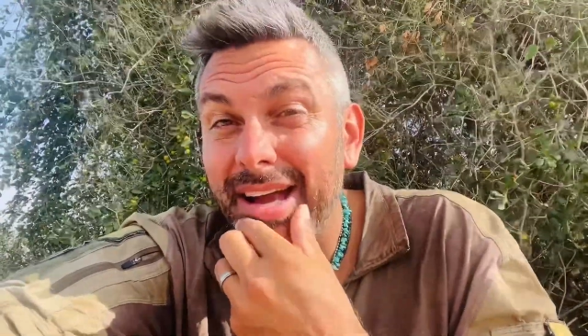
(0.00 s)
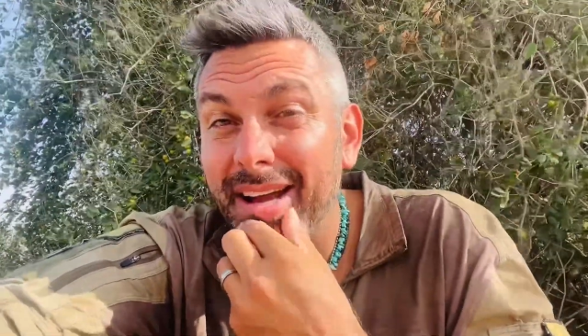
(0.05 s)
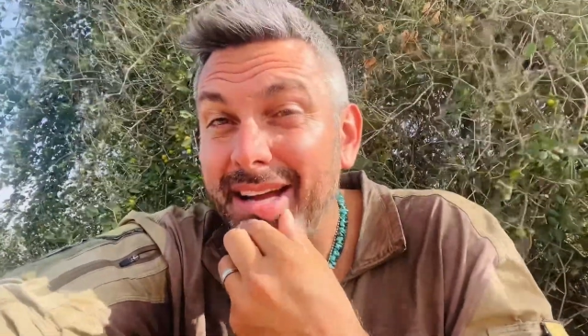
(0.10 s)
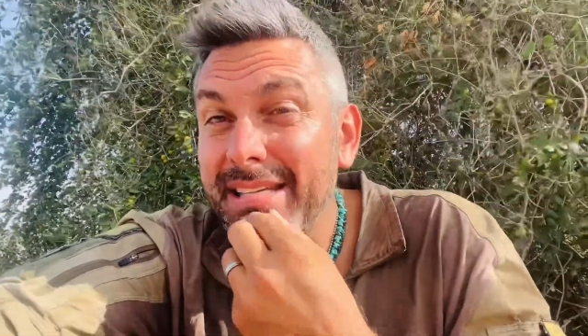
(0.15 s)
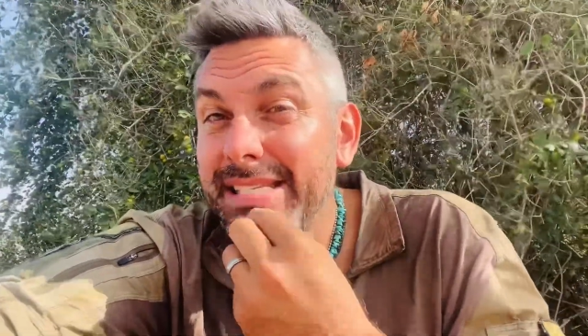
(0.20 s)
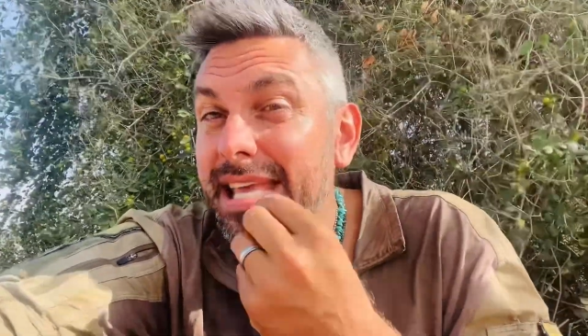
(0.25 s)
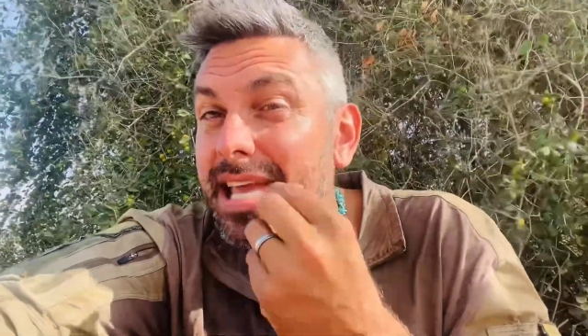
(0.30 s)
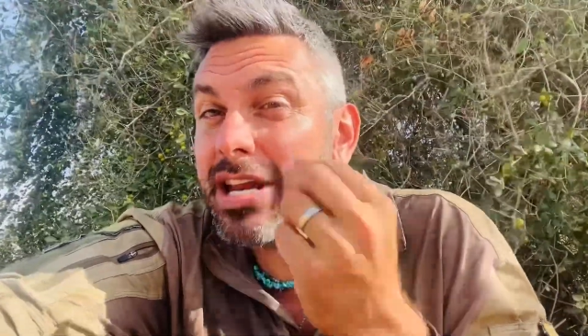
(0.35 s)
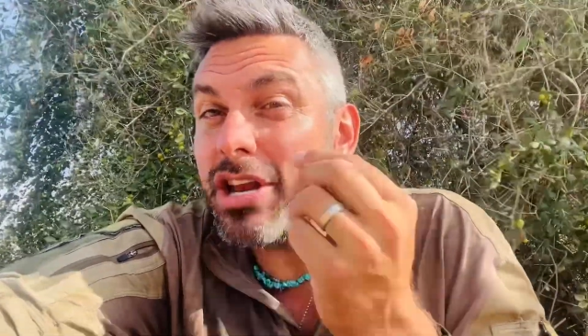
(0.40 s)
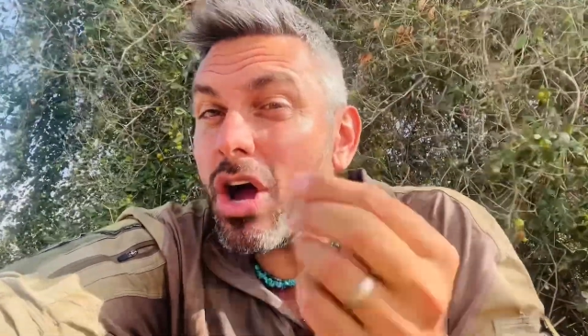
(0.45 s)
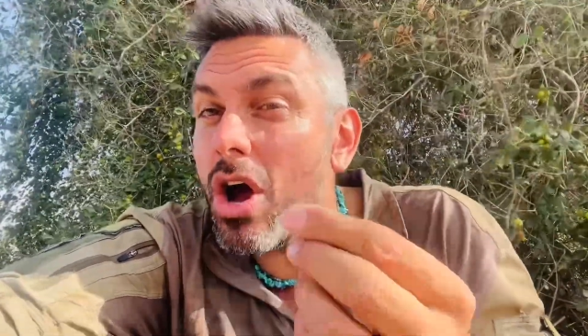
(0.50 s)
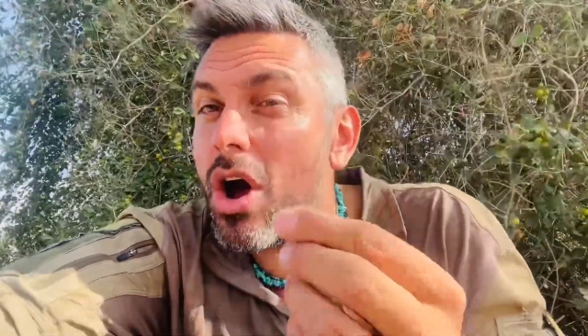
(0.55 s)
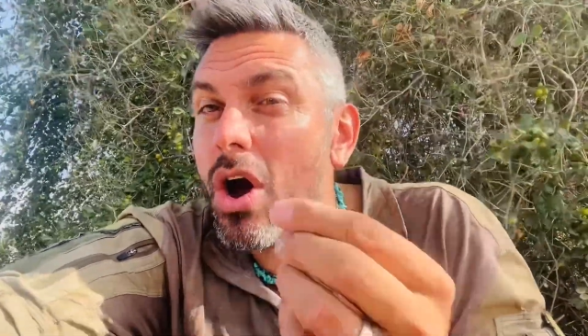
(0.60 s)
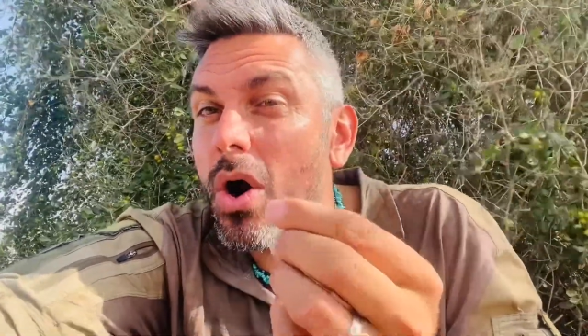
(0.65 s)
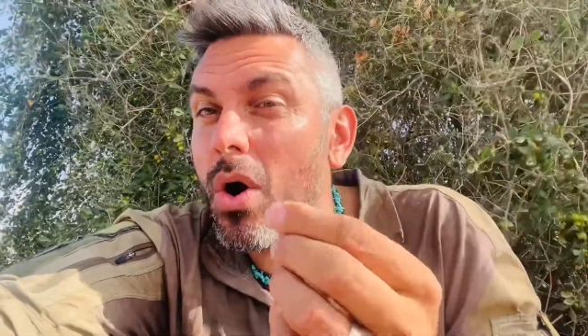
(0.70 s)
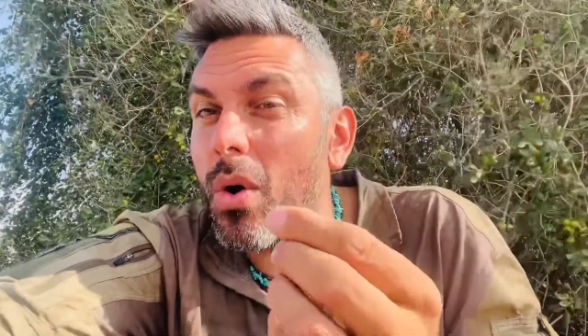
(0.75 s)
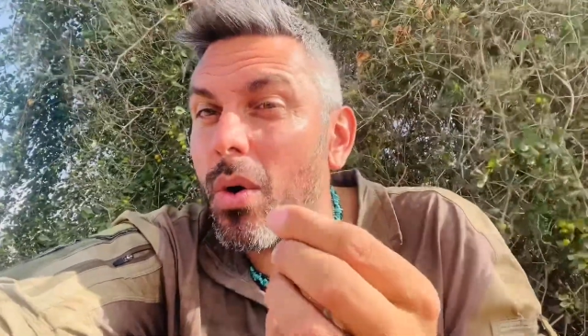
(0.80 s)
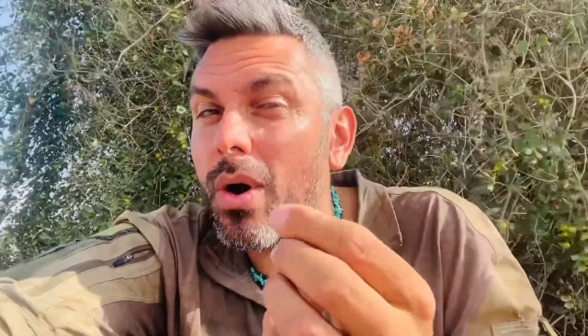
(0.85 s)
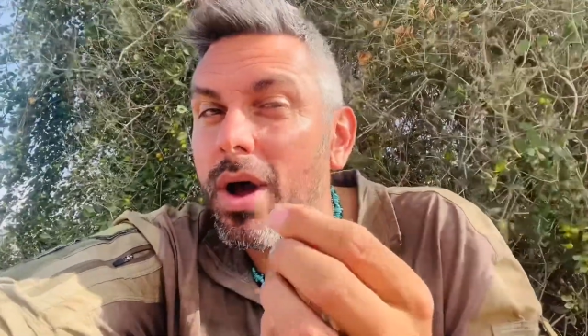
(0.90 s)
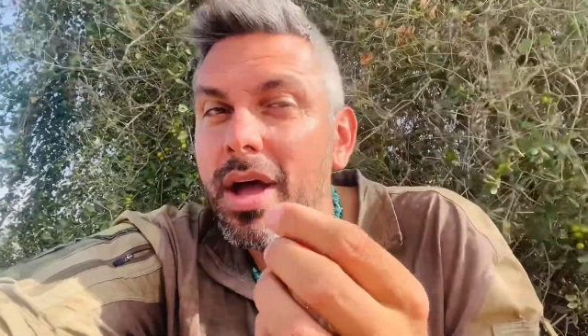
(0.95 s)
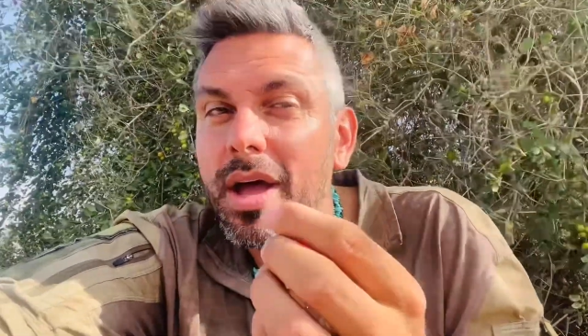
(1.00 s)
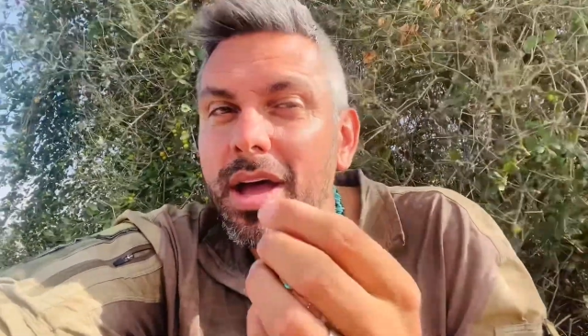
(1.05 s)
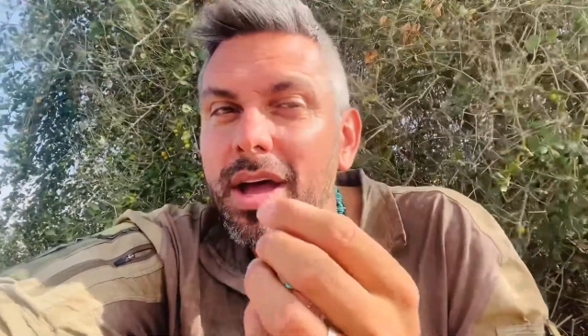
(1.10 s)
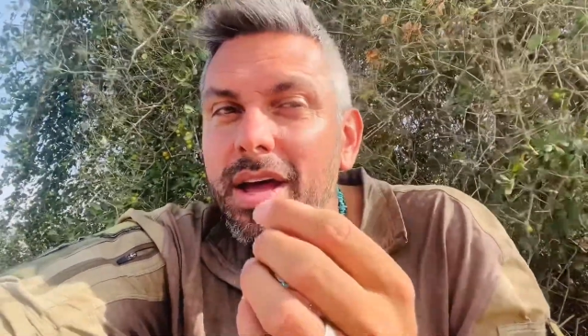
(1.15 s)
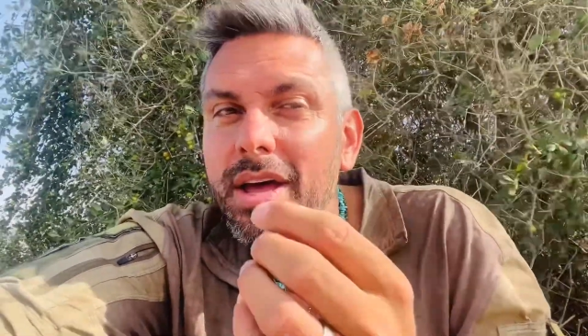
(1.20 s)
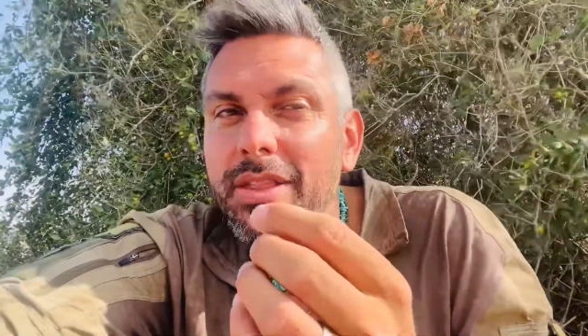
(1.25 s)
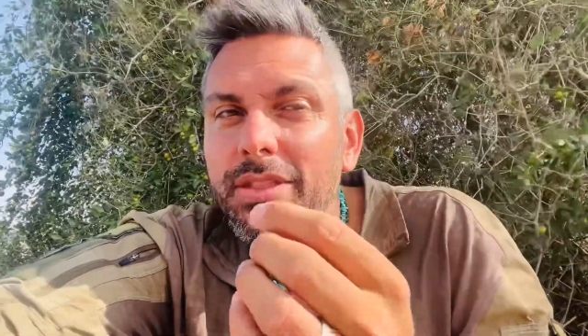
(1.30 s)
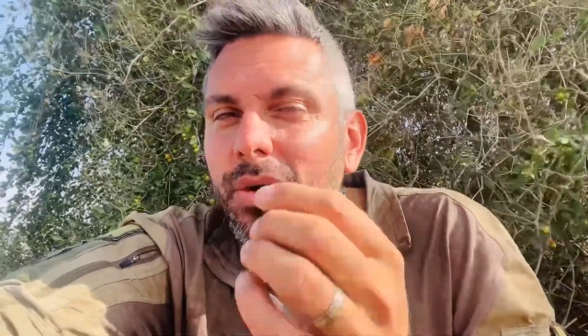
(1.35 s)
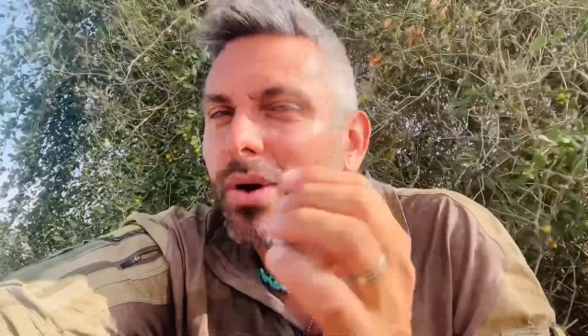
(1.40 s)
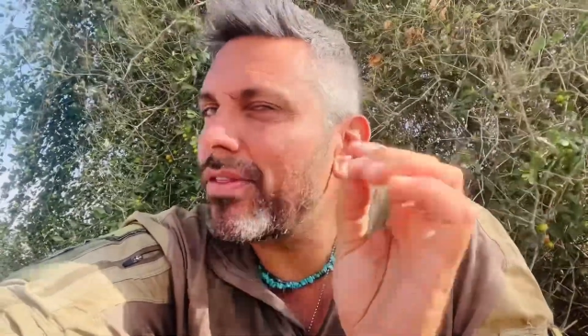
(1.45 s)
because they know
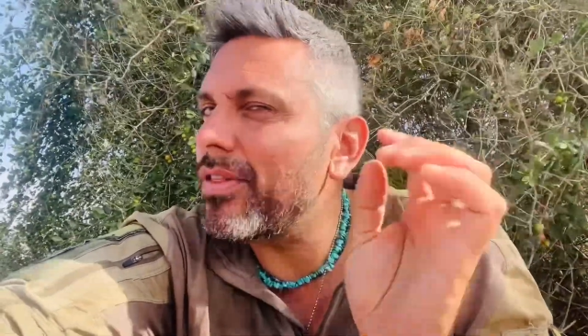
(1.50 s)
they're